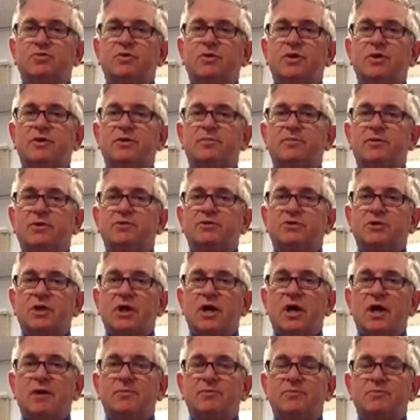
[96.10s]
one of the most
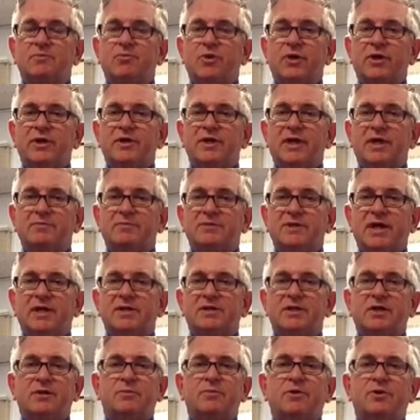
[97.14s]
common brand names
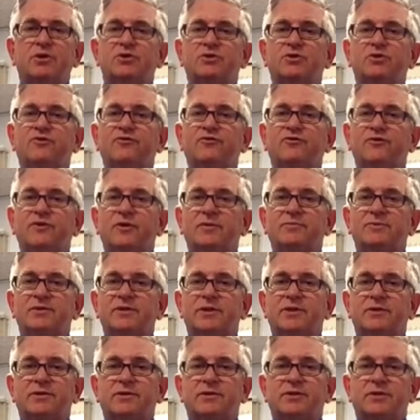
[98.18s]
out there, but are too
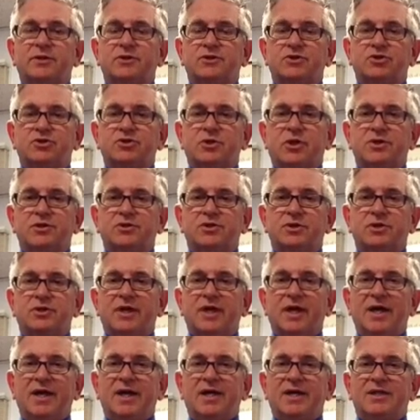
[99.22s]
flimsy in their construction.
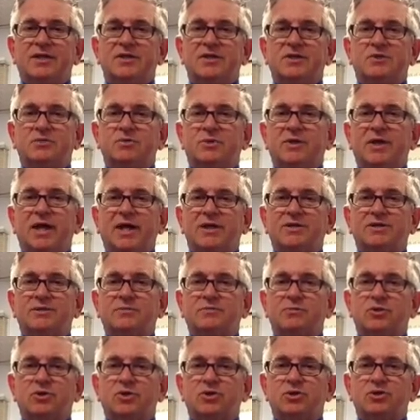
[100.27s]
This one has
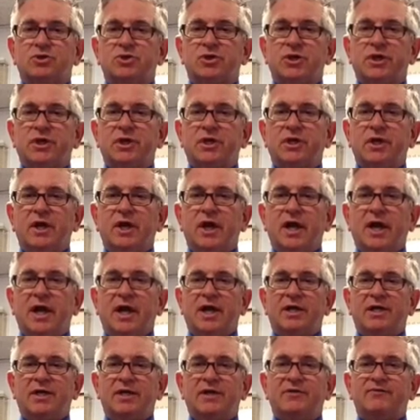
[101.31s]
some cushioning,
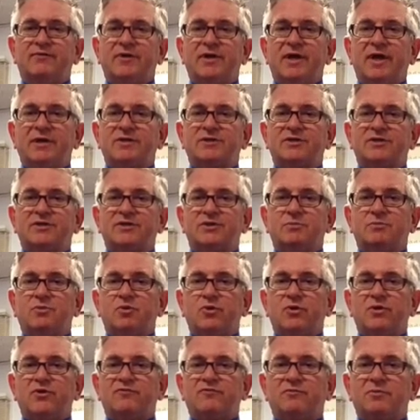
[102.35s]
and it even has a
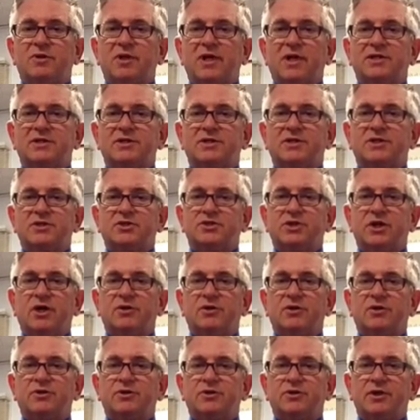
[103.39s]
supportive plastic
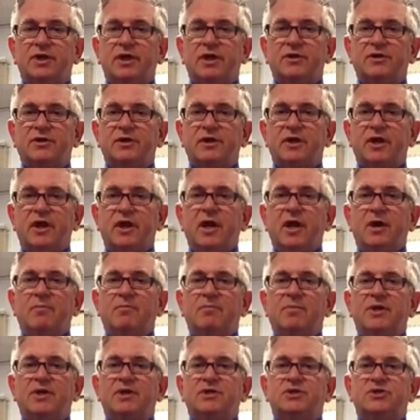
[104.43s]
shell underneath.
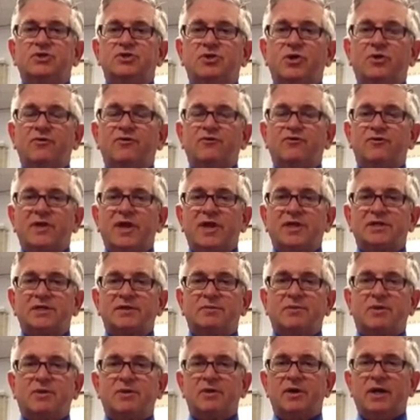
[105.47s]
But it's so
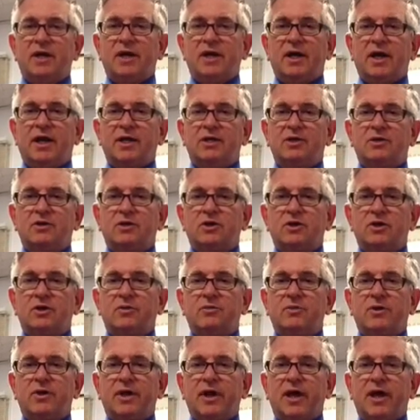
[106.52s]
flexible, and look at
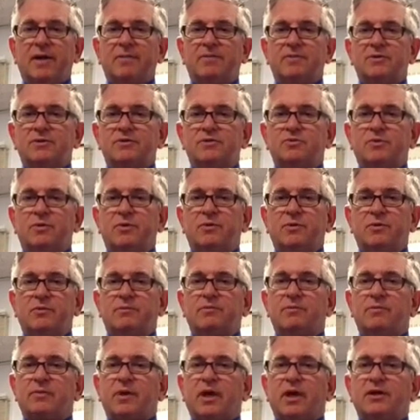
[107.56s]
what happens when
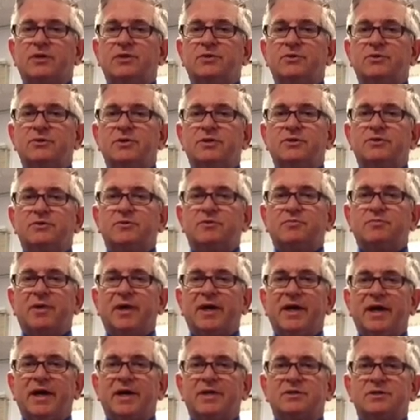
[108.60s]
I do this with my
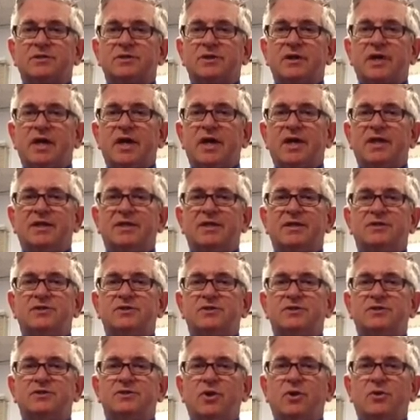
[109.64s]
hands. This
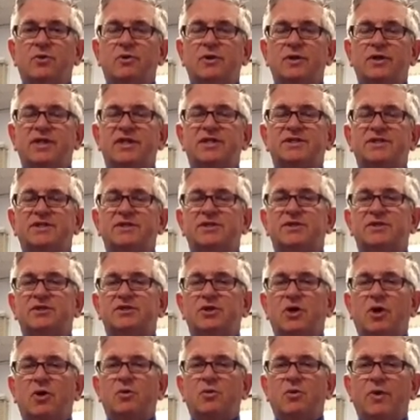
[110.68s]
is in
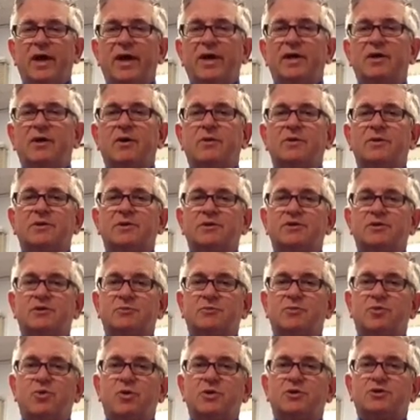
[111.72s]
no way going to
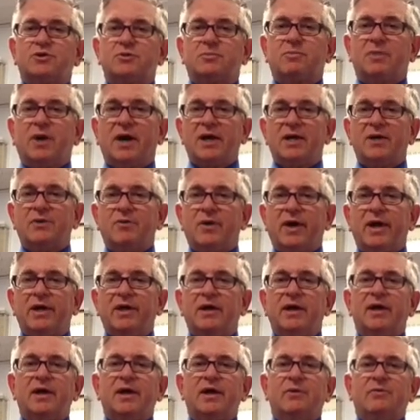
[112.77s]
support your body weight.
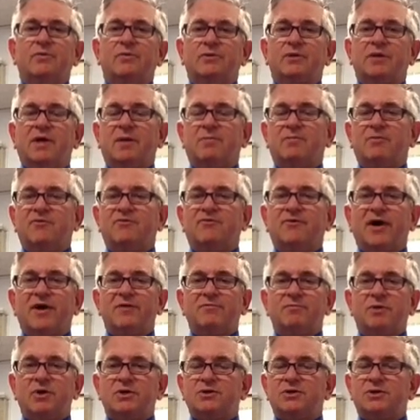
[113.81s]
It will not
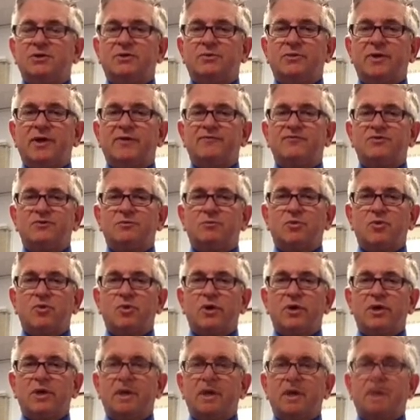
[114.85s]
provide much in the way of
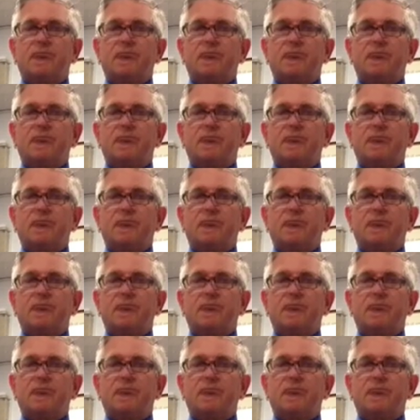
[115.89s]
support.